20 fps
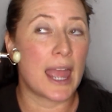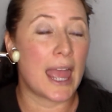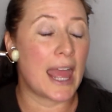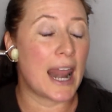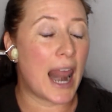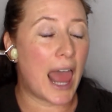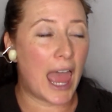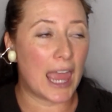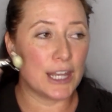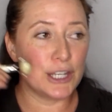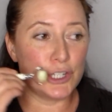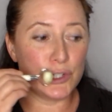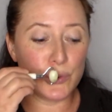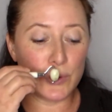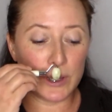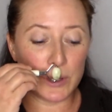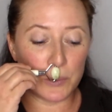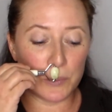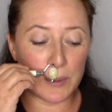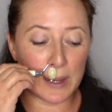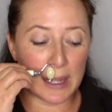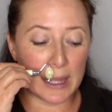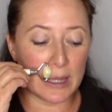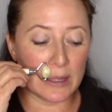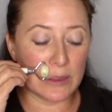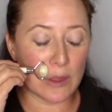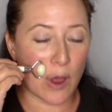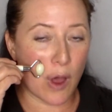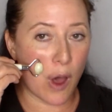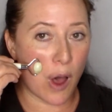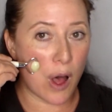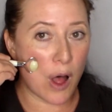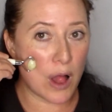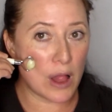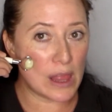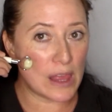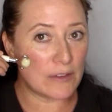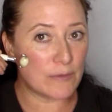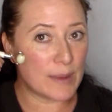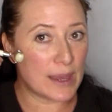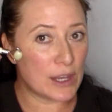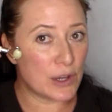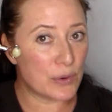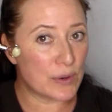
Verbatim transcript: And I do it with all of my